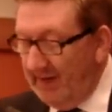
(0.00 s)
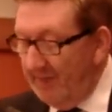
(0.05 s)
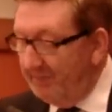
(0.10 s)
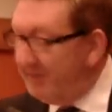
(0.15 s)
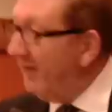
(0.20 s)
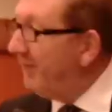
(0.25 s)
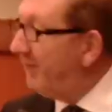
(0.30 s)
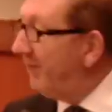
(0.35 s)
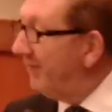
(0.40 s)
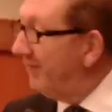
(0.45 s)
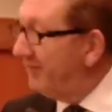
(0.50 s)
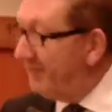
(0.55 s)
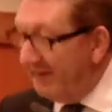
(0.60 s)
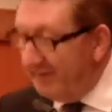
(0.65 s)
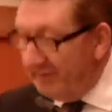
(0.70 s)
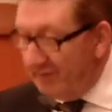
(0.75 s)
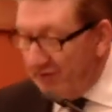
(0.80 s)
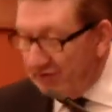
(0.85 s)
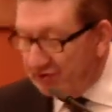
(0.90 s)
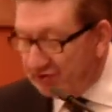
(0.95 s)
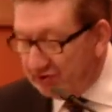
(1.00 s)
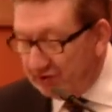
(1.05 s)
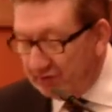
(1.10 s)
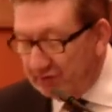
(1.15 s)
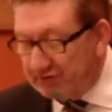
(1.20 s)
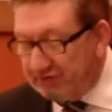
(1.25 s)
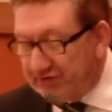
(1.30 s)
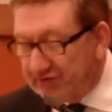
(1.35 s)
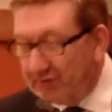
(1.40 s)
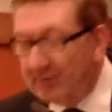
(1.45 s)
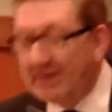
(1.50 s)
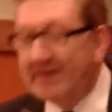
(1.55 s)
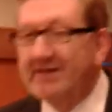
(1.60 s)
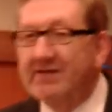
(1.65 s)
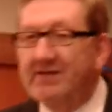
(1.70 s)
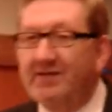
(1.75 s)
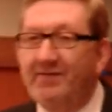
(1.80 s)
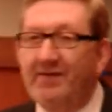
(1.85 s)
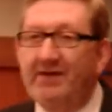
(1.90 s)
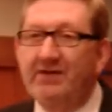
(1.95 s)
People have been reduced to
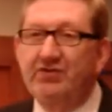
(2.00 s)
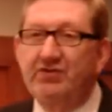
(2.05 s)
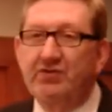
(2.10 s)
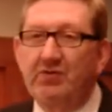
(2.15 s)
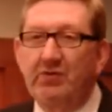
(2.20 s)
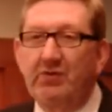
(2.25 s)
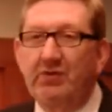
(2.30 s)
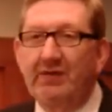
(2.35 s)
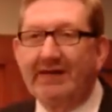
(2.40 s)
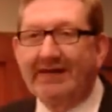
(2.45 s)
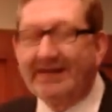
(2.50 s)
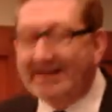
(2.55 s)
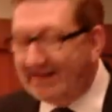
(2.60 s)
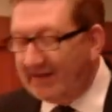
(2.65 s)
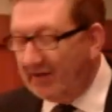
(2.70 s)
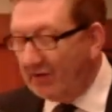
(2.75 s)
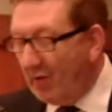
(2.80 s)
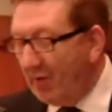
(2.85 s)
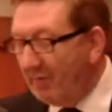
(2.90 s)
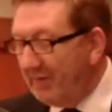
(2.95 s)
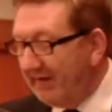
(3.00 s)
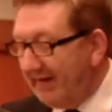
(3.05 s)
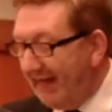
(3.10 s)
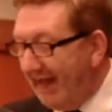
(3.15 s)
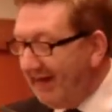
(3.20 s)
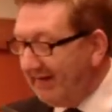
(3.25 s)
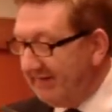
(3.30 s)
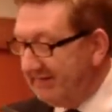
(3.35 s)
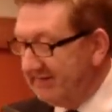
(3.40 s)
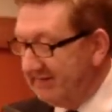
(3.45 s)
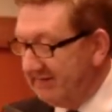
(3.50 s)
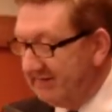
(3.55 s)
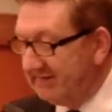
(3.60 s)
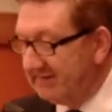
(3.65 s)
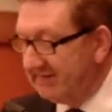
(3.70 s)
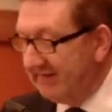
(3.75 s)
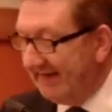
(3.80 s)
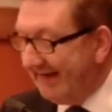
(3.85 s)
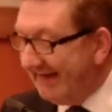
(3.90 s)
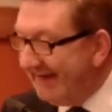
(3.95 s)
individual economic
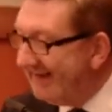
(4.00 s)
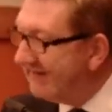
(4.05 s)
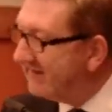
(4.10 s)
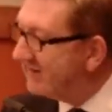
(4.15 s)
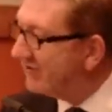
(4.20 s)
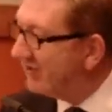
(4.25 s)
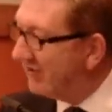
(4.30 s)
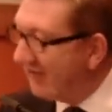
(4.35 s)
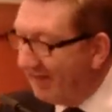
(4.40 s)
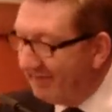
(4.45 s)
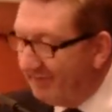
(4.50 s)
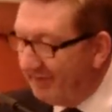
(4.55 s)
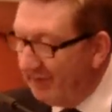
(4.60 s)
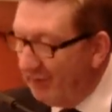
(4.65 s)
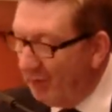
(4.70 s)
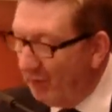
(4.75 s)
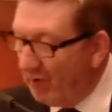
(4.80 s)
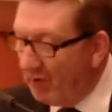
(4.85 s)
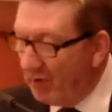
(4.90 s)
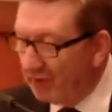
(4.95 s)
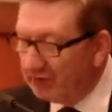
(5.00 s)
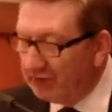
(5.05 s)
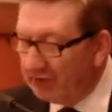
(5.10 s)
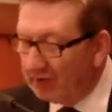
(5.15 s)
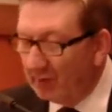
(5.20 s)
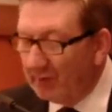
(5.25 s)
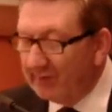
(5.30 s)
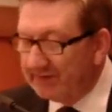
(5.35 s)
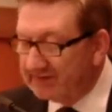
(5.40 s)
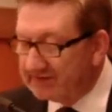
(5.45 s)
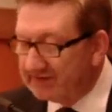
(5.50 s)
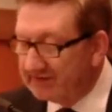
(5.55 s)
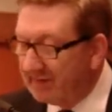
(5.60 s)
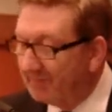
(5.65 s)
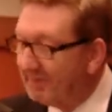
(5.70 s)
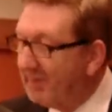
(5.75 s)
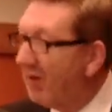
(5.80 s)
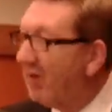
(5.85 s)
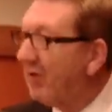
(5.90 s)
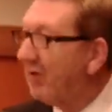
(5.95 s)
actors, each and every one going to the
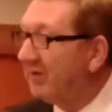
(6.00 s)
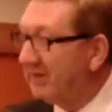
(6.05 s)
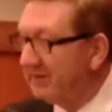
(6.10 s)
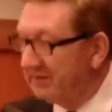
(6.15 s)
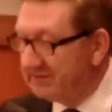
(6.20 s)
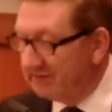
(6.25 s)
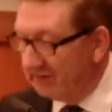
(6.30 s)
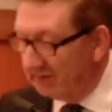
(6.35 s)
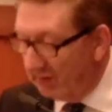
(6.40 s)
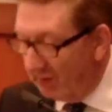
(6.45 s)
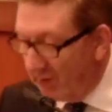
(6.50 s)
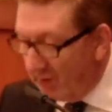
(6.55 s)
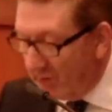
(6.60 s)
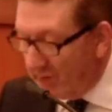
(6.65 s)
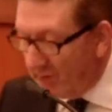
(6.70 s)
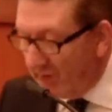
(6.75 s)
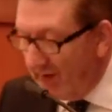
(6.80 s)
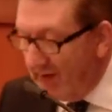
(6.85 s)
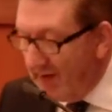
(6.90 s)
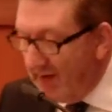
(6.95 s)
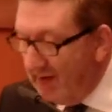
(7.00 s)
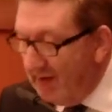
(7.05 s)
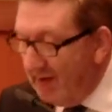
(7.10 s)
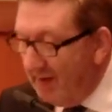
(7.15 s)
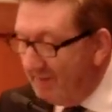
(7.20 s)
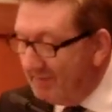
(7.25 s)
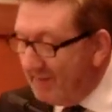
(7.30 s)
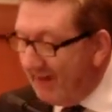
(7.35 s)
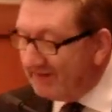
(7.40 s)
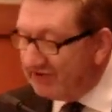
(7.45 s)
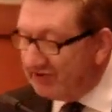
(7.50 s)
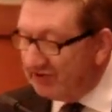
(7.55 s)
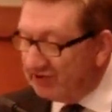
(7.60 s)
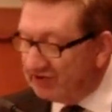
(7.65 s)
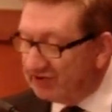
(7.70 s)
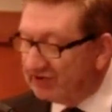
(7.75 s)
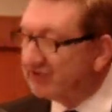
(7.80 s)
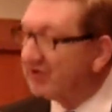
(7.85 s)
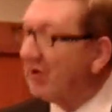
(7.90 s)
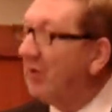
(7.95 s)
market alone, measured
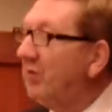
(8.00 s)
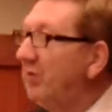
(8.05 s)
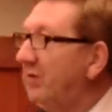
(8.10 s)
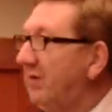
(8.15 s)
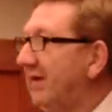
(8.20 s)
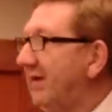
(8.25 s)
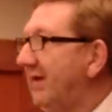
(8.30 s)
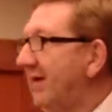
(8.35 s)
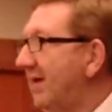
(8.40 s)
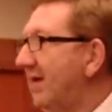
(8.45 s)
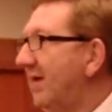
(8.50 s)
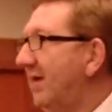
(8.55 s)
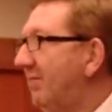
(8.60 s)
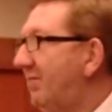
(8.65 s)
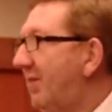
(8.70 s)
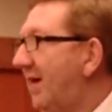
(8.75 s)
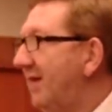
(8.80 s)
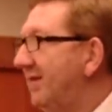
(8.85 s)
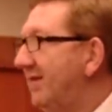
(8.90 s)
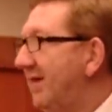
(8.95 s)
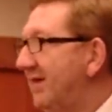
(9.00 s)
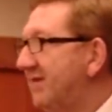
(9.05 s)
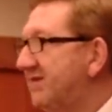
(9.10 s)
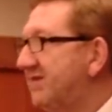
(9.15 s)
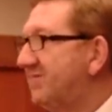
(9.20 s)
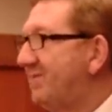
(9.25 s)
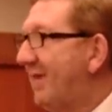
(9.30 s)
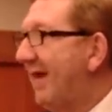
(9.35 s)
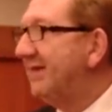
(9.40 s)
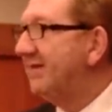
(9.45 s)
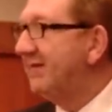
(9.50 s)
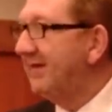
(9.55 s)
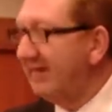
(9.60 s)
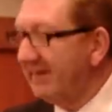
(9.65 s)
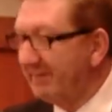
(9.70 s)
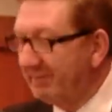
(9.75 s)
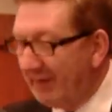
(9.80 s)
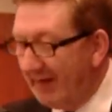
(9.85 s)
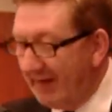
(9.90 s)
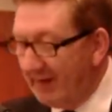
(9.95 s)
solely by their spending
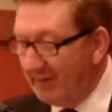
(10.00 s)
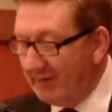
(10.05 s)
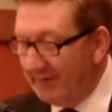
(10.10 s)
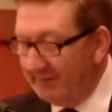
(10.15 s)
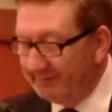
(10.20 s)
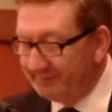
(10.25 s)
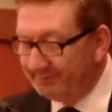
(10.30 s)
power.